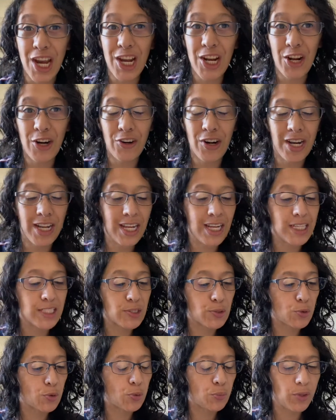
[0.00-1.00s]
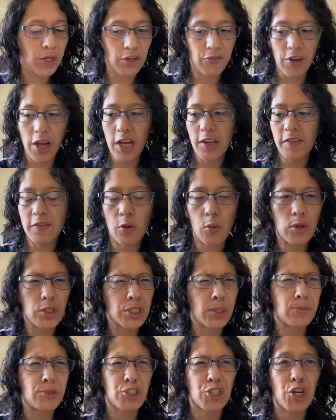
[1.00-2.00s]
already, it's Cool BFF,
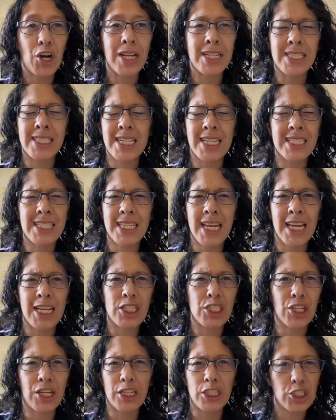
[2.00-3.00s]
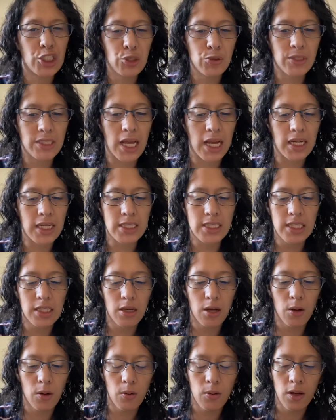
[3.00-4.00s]
which I'm sure I did say it like 2 seconds
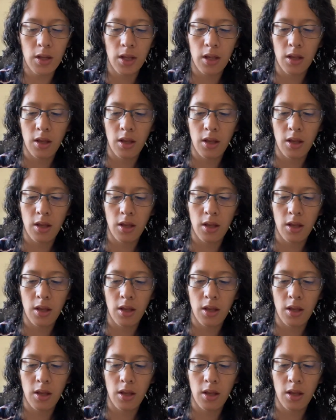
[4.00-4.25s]
ago.